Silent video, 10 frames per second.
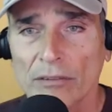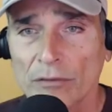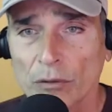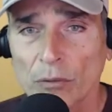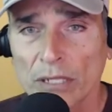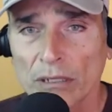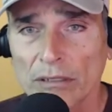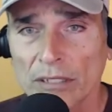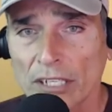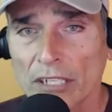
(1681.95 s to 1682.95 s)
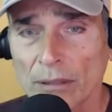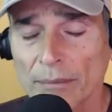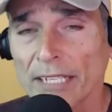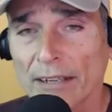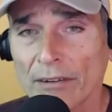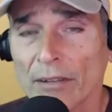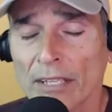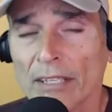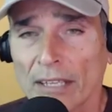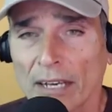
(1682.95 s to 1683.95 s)
if you will? You know, I mean, our
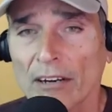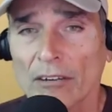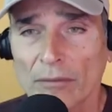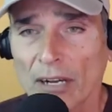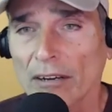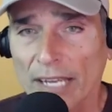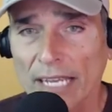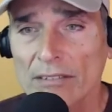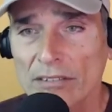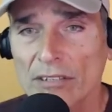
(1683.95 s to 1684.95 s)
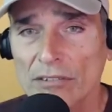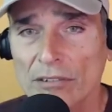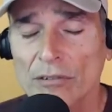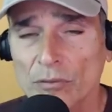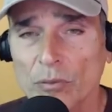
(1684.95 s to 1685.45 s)
our our ancestors,